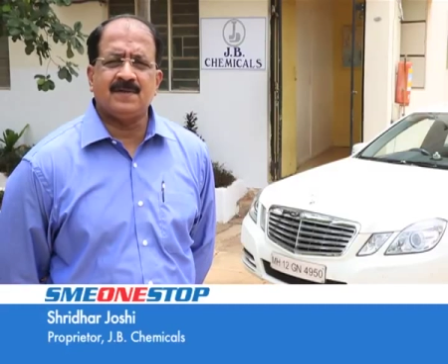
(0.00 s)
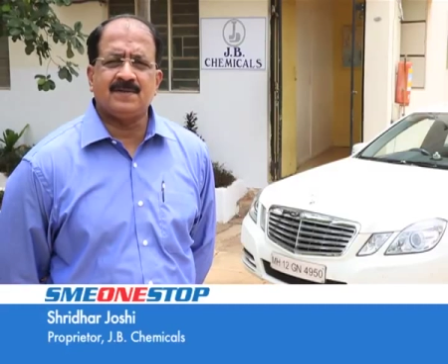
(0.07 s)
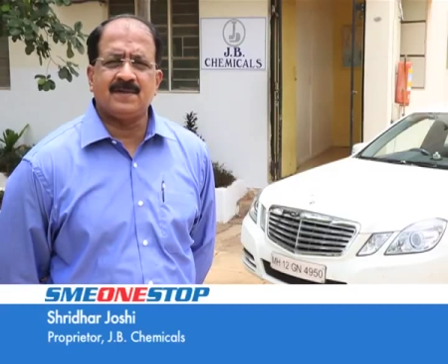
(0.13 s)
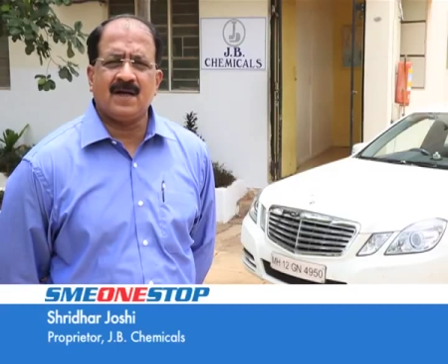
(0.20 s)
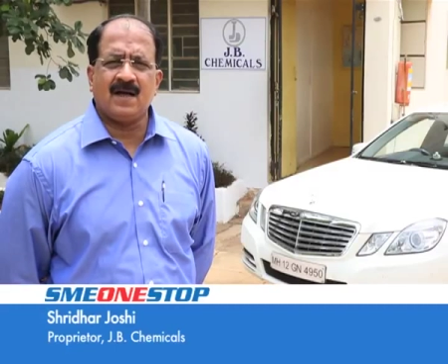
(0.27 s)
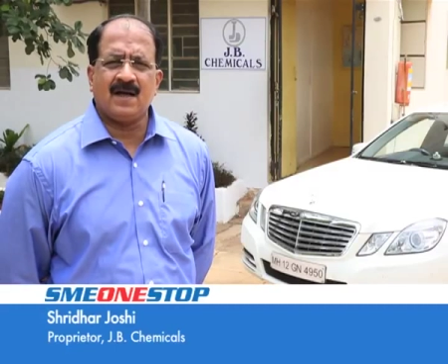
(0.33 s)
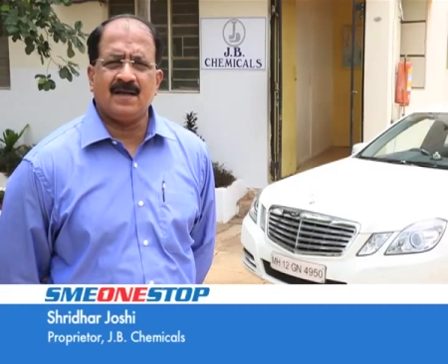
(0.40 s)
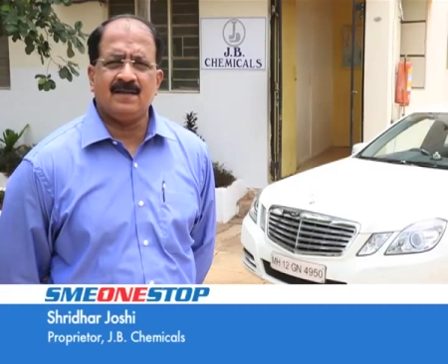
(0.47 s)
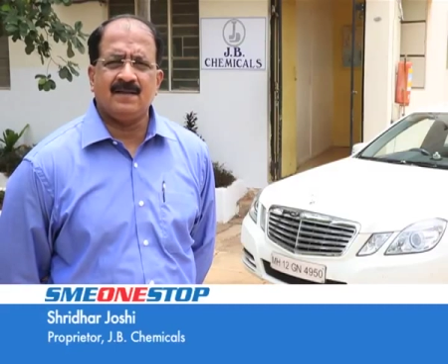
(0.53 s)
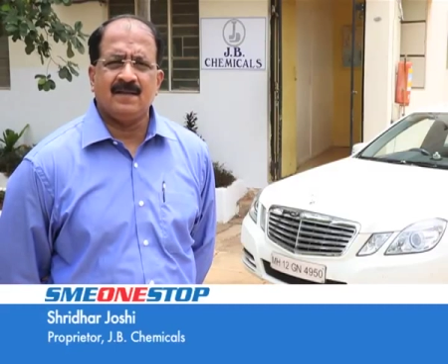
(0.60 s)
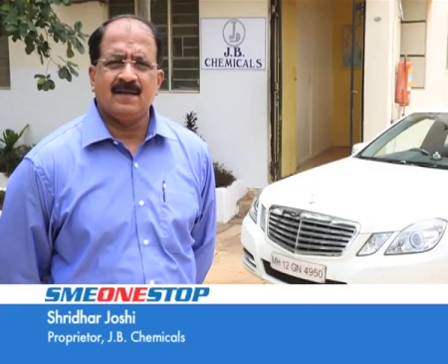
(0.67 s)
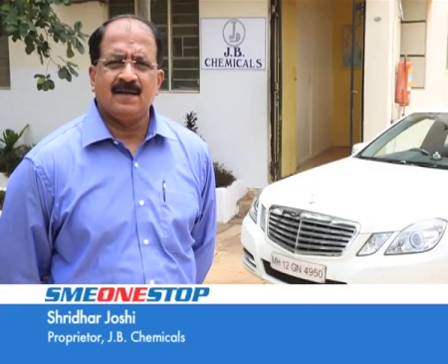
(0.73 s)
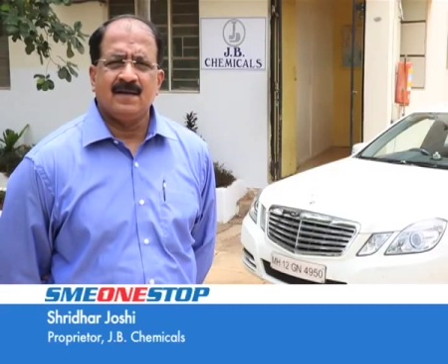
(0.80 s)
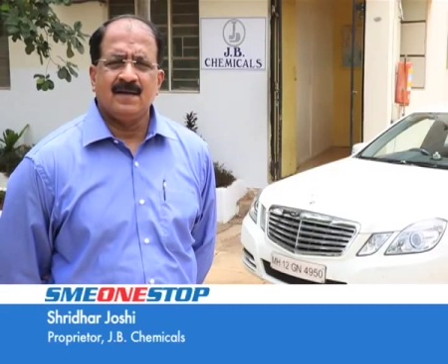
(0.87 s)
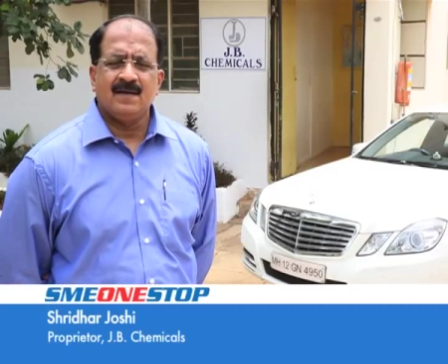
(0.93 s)
design
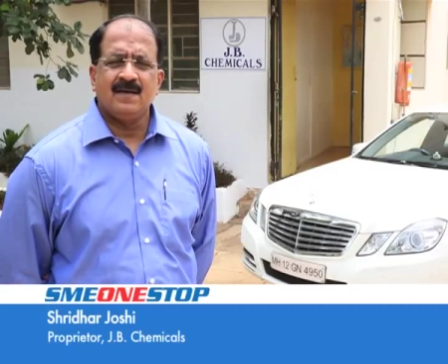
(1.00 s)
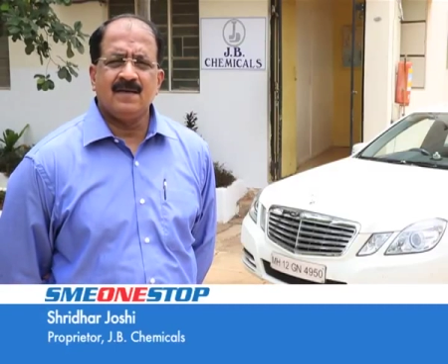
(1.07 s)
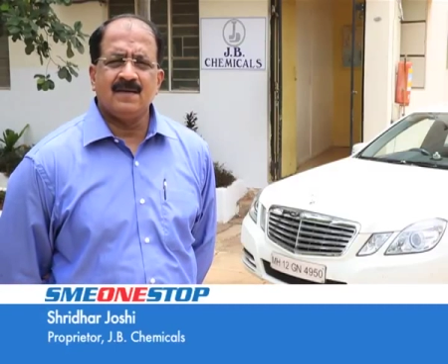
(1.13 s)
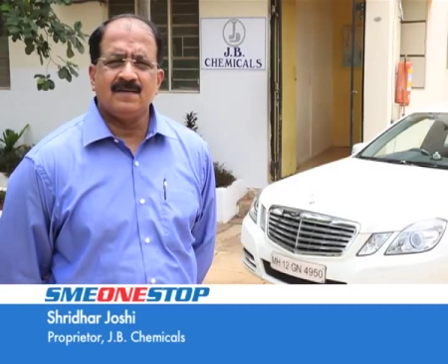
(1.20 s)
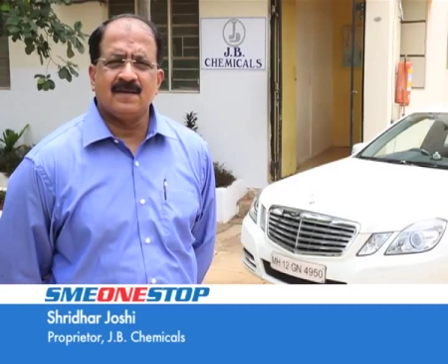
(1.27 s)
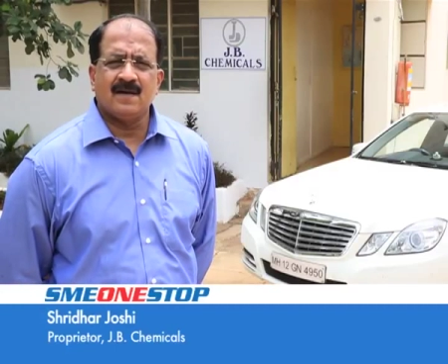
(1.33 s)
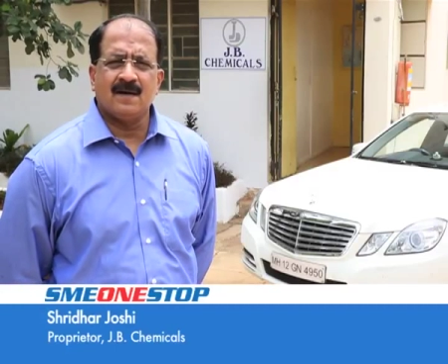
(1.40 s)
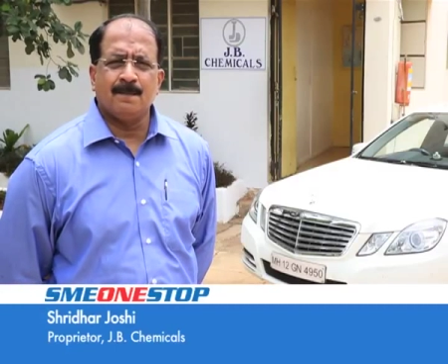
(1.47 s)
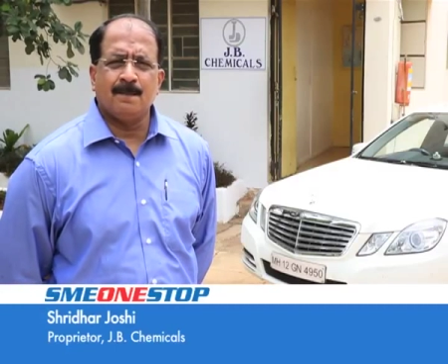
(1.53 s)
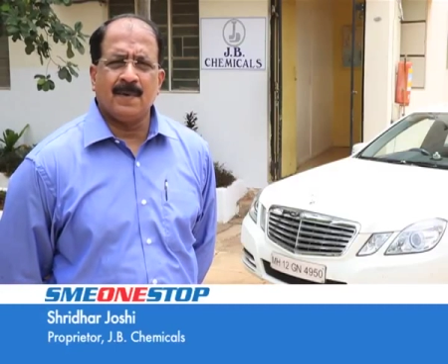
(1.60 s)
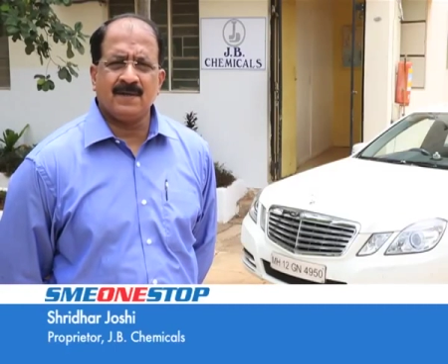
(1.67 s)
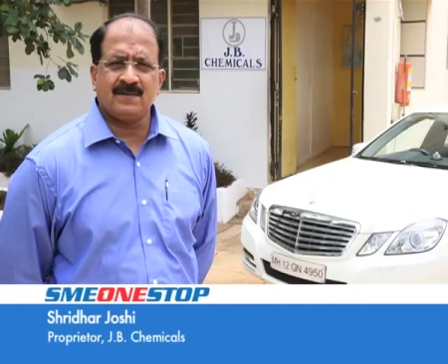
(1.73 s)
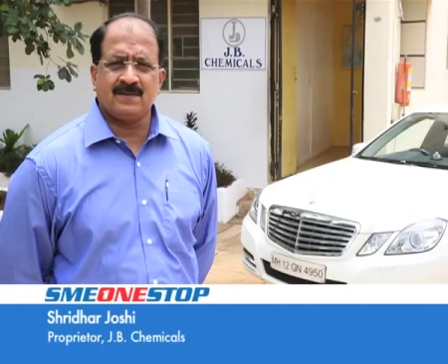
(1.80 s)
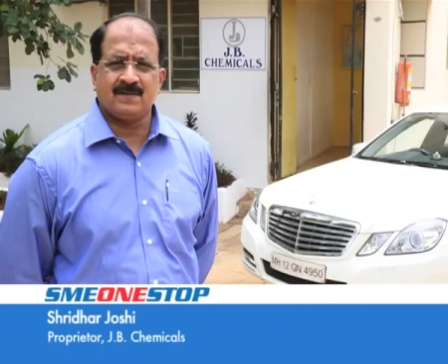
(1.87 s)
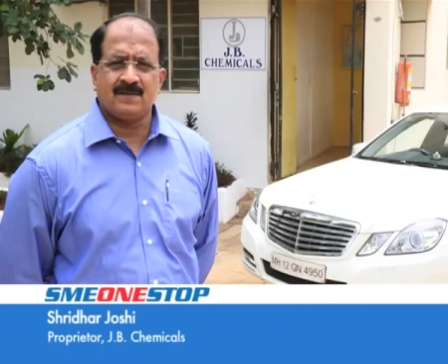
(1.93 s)
is a
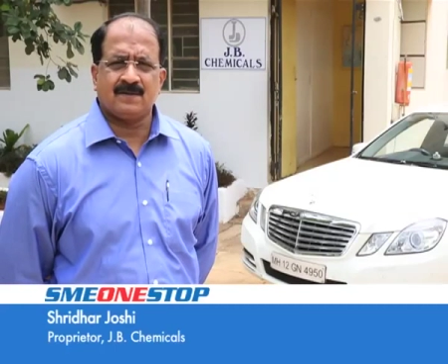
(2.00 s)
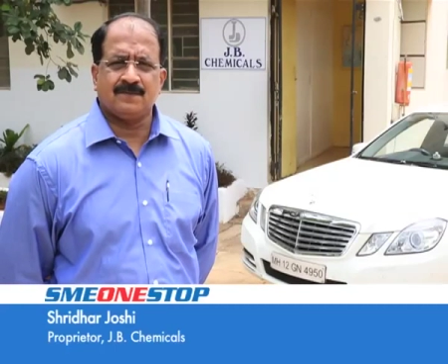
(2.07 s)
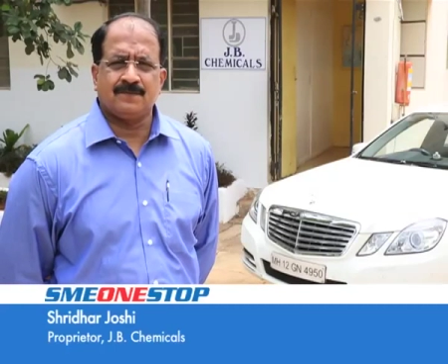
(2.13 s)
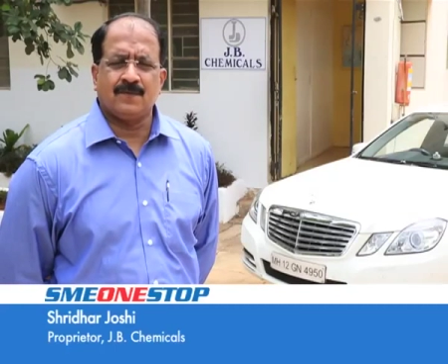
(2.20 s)
must